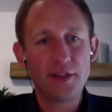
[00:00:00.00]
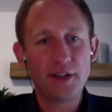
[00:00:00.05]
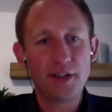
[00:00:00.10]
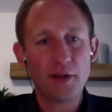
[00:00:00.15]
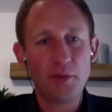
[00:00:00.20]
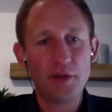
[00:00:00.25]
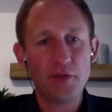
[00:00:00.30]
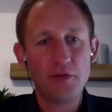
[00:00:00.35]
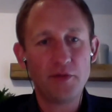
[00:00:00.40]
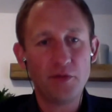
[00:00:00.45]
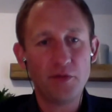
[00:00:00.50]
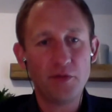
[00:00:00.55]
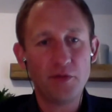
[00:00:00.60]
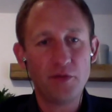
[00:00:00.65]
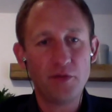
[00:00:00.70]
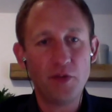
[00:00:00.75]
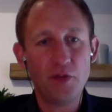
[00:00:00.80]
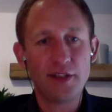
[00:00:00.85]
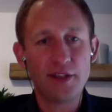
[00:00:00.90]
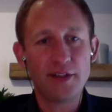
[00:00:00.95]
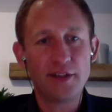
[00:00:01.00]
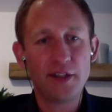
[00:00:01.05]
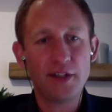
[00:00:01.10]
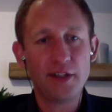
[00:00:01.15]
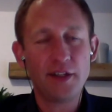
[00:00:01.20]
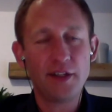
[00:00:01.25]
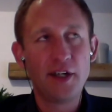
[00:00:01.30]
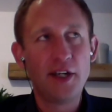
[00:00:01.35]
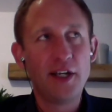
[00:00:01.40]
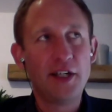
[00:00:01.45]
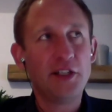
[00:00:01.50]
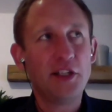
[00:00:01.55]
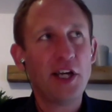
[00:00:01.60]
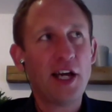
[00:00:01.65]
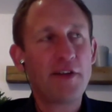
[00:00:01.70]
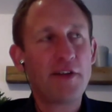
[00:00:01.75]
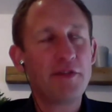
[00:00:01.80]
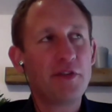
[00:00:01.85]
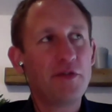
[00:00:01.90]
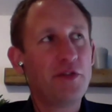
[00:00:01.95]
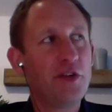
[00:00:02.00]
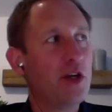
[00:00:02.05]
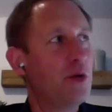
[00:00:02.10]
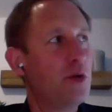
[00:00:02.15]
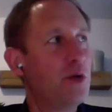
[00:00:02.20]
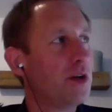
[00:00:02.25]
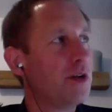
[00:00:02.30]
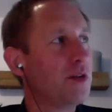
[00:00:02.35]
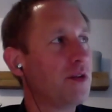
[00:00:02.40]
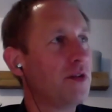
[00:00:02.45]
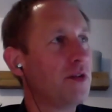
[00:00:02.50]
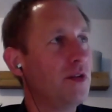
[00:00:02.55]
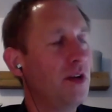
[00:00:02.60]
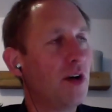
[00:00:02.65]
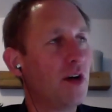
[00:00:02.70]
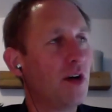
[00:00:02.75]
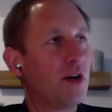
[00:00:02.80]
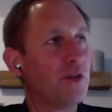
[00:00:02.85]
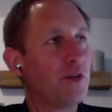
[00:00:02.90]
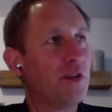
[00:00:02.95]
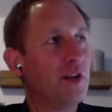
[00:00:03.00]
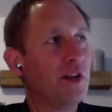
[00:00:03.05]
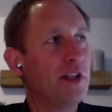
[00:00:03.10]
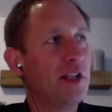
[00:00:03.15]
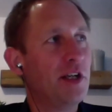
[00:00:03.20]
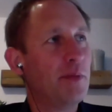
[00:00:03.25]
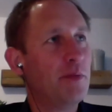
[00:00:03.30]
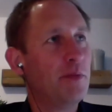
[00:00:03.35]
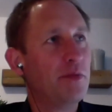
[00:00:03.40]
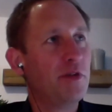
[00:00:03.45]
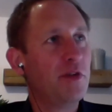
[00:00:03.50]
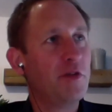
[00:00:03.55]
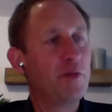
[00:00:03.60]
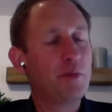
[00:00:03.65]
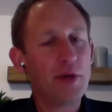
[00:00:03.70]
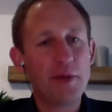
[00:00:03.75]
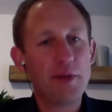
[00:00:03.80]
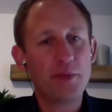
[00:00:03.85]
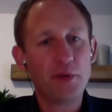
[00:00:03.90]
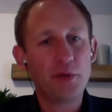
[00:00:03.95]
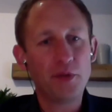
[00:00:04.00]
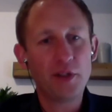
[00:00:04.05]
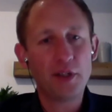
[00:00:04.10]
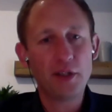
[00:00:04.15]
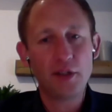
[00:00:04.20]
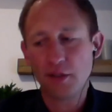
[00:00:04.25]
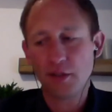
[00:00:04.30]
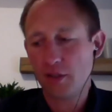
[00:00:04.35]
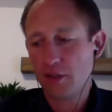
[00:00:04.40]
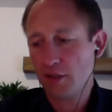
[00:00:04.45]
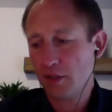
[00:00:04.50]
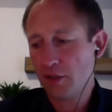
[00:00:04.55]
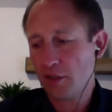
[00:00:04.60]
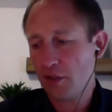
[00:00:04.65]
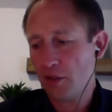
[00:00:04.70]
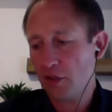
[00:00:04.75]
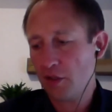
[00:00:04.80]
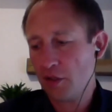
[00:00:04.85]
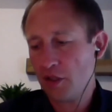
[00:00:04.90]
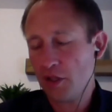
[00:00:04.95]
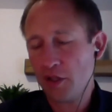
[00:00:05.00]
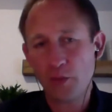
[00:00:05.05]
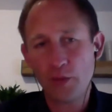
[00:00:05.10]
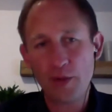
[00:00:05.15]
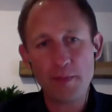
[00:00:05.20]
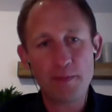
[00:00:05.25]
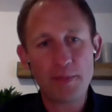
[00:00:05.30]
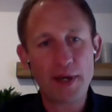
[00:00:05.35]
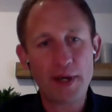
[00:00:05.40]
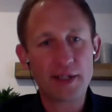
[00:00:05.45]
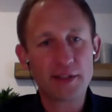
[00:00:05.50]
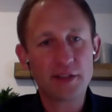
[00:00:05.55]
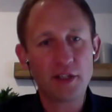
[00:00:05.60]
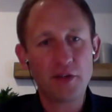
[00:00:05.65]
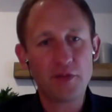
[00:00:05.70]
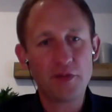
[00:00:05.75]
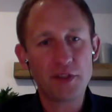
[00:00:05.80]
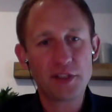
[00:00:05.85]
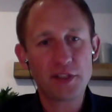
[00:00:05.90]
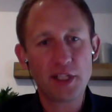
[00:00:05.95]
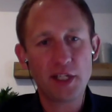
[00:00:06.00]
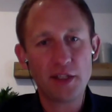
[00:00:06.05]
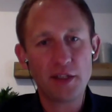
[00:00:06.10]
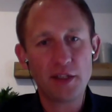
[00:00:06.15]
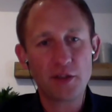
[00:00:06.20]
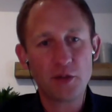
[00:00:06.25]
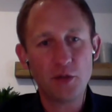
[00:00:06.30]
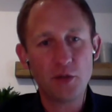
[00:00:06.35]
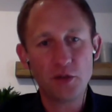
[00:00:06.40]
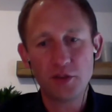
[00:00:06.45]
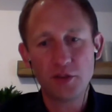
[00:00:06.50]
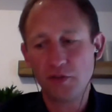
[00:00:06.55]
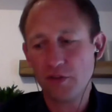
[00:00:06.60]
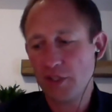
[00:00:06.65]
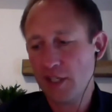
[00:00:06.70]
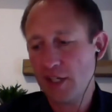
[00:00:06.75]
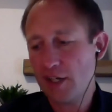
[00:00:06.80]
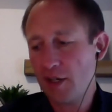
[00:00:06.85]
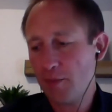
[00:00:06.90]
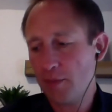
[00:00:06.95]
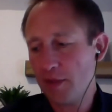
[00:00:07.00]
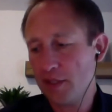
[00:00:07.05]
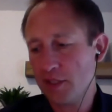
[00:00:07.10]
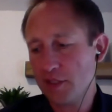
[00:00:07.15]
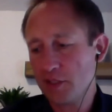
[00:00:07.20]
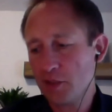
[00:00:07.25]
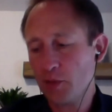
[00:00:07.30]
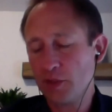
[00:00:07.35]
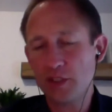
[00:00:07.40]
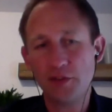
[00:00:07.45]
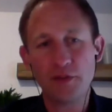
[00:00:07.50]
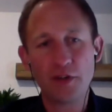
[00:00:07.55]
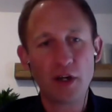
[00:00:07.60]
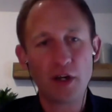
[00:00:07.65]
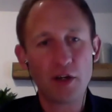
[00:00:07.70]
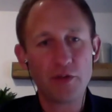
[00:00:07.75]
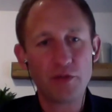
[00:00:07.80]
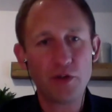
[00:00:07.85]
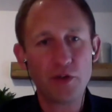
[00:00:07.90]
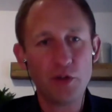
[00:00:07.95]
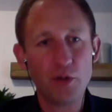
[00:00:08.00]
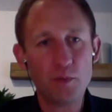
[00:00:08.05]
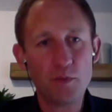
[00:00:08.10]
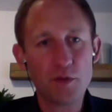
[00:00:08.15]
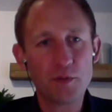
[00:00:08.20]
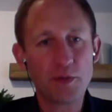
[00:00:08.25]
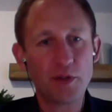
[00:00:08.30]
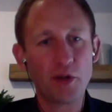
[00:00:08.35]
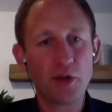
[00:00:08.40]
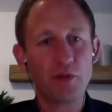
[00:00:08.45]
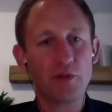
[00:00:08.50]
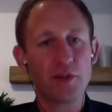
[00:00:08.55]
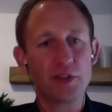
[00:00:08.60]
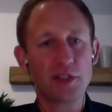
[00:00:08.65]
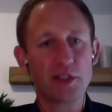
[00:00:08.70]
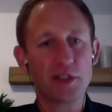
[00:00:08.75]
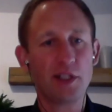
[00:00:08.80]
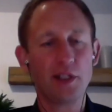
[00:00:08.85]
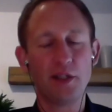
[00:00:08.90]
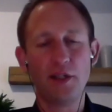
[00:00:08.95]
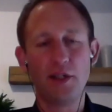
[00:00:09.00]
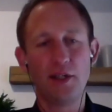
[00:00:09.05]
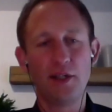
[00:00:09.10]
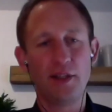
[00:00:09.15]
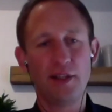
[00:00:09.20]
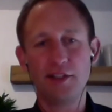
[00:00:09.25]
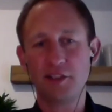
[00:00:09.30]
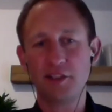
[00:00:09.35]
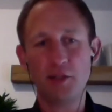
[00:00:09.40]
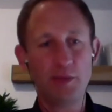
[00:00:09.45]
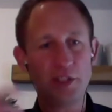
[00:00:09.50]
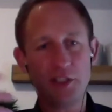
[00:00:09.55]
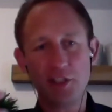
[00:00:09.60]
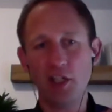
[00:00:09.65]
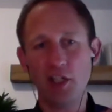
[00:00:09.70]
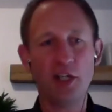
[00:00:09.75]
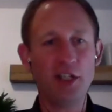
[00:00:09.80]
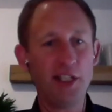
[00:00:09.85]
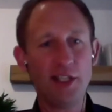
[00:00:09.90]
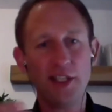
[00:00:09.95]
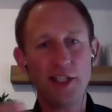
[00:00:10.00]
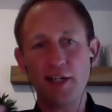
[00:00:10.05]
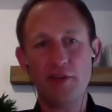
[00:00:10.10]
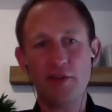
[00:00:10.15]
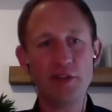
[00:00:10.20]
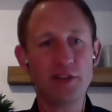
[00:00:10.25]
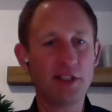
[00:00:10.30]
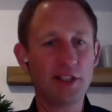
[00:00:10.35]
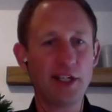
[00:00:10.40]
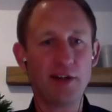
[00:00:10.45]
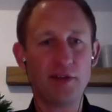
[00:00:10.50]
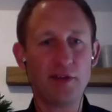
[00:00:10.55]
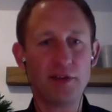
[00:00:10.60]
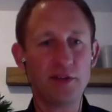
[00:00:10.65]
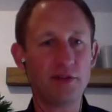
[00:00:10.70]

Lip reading: I mean, really. Do you have a view on the number of people that you're going to impact over, say, the course of a year? I mean, there's 25 rooms, but obviously there's going to be churn in there, isn't there?